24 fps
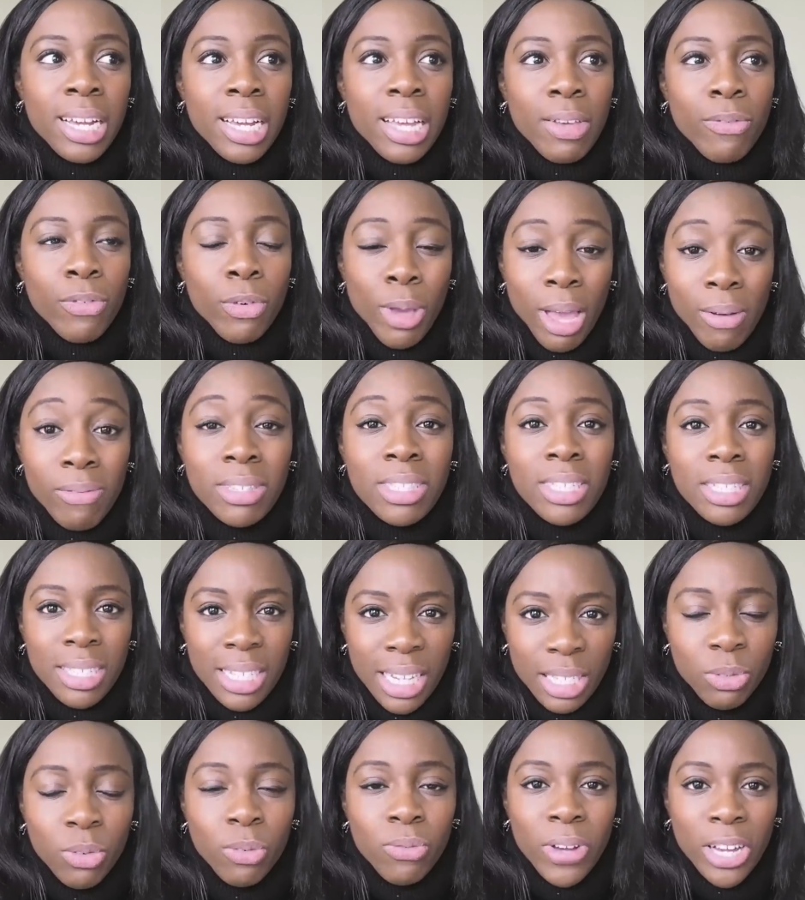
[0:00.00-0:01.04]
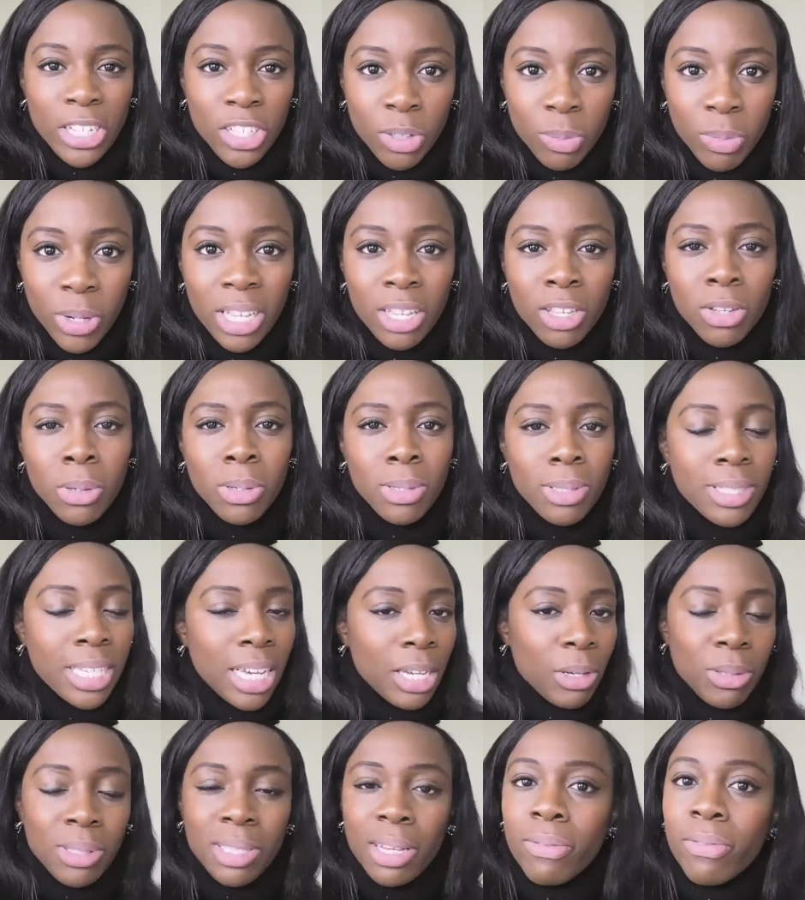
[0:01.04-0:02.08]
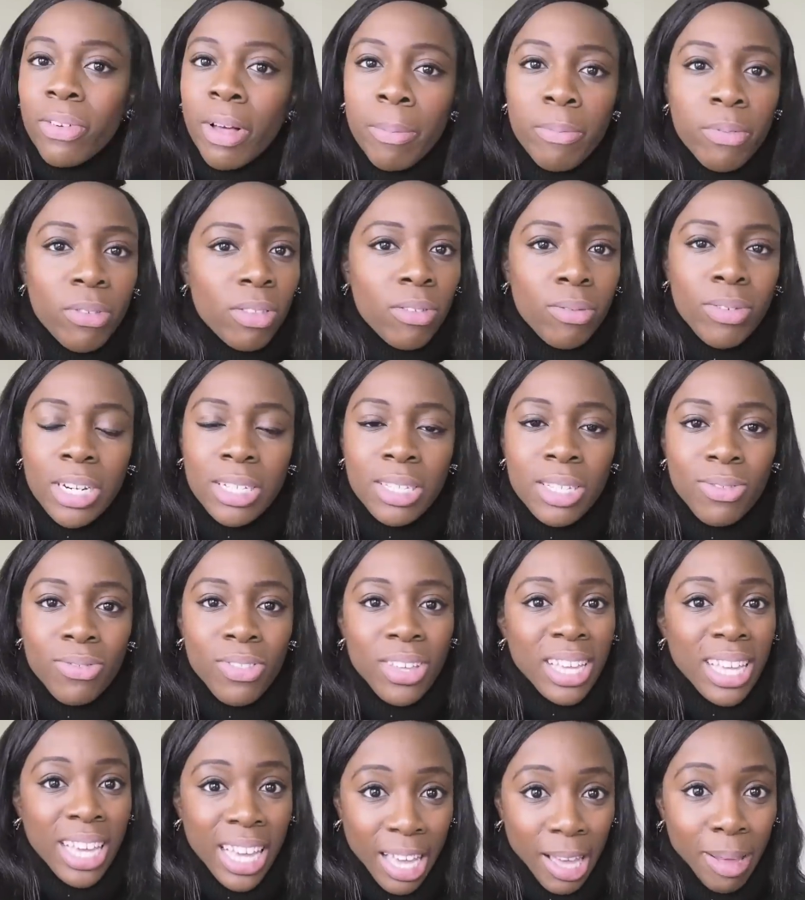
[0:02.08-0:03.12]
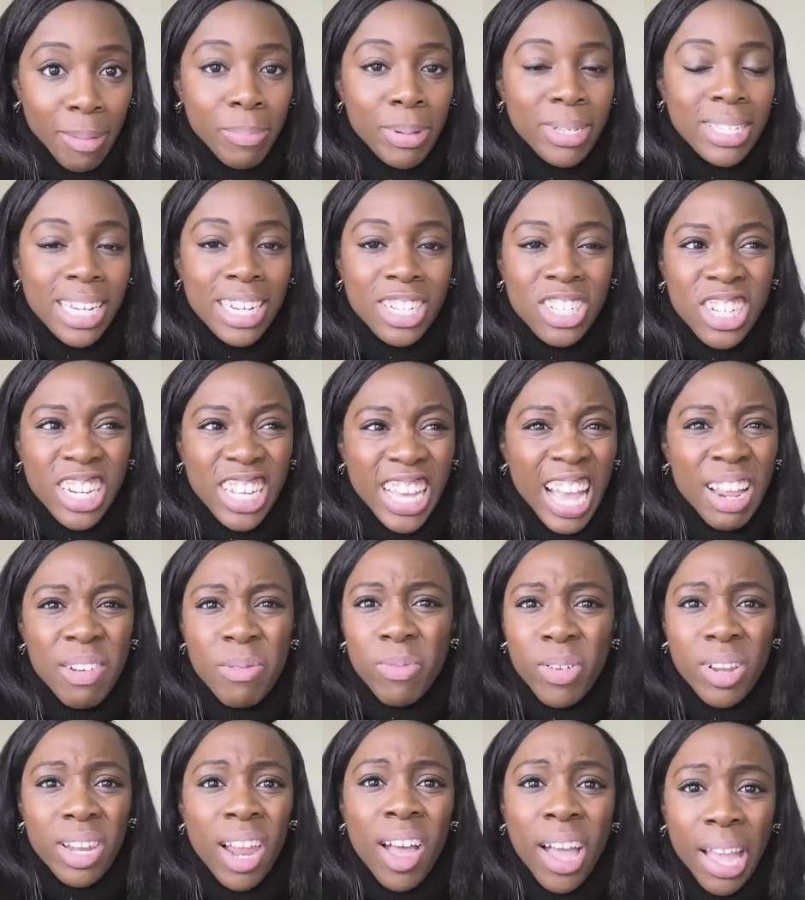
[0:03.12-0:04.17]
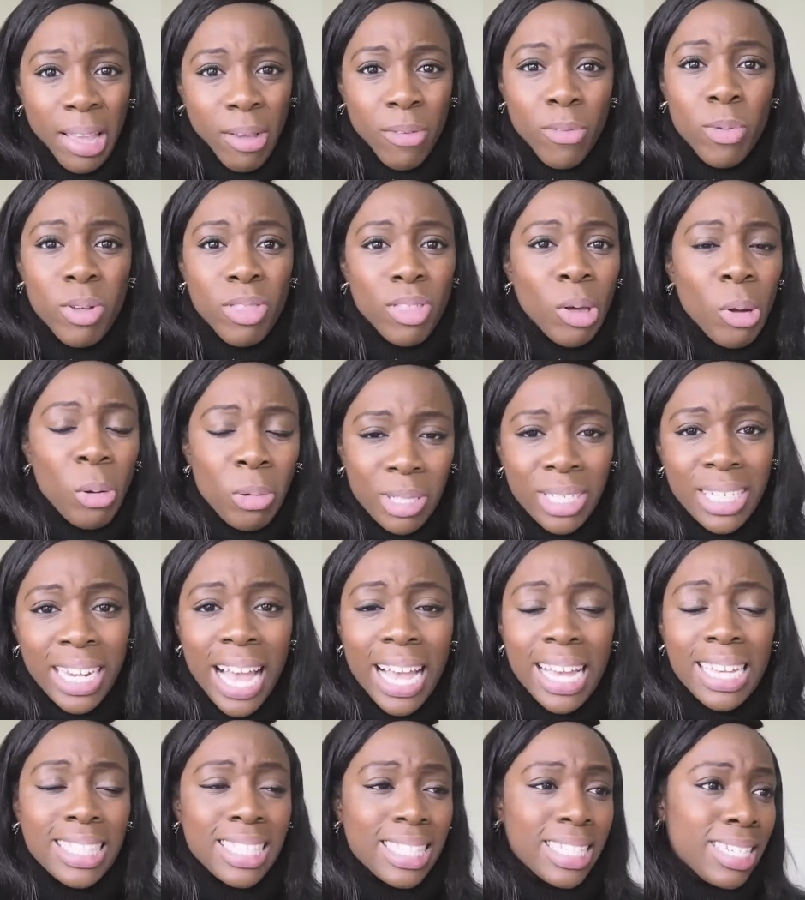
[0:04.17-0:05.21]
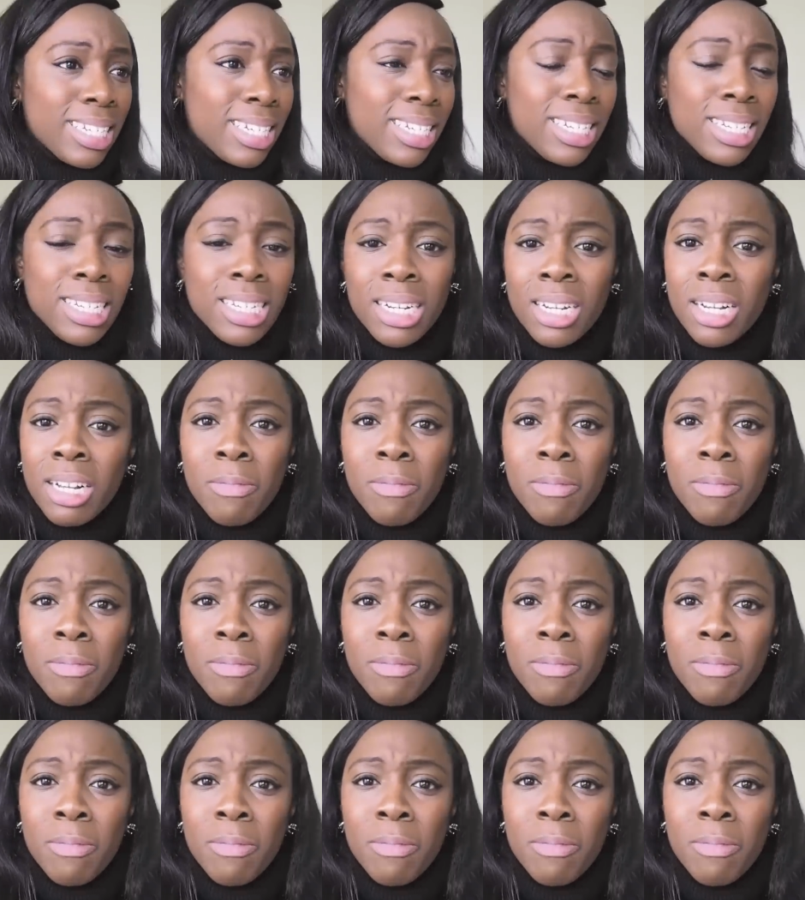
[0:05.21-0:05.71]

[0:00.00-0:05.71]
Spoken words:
if you have a successful Fashion Week, you can set yourself up for the rest of the year, potentially, and for life with contacts and